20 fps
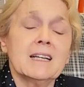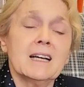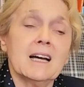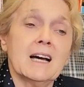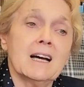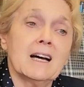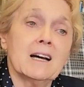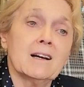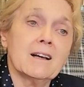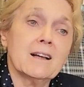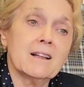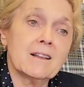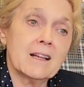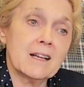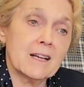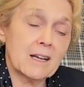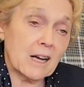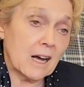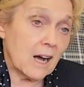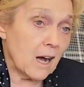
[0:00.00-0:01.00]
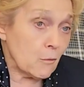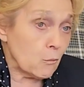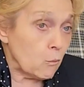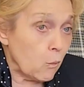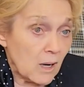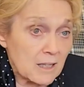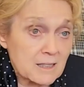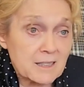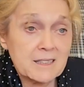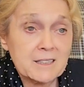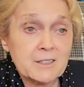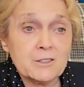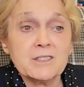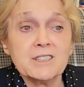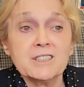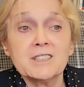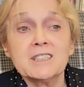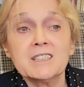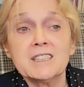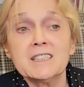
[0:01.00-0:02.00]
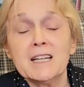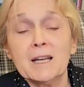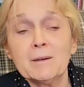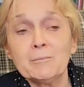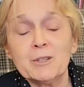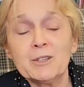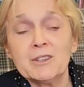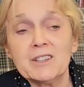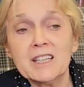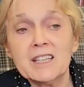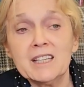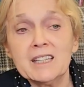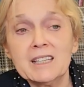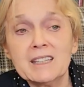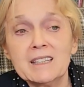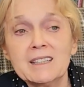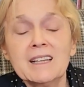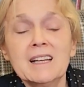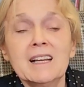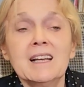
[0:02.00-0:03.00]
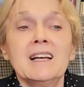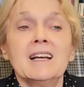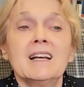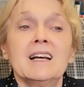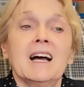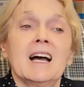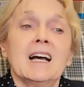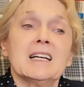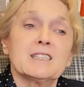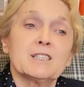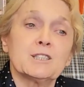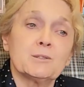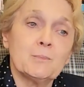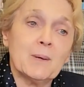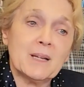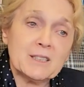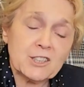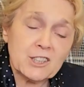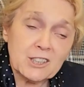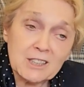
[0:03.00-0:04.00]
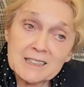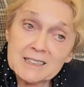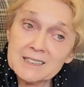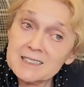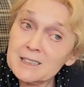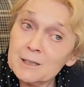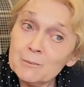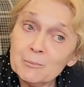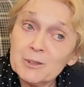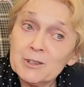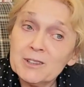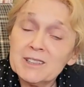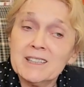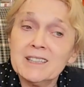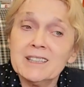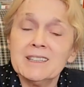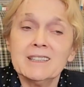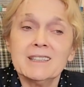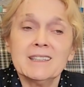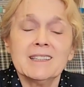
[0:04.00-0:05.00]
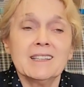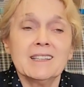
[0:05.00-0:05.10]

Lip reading: I was interested in empathy, especially sympathy,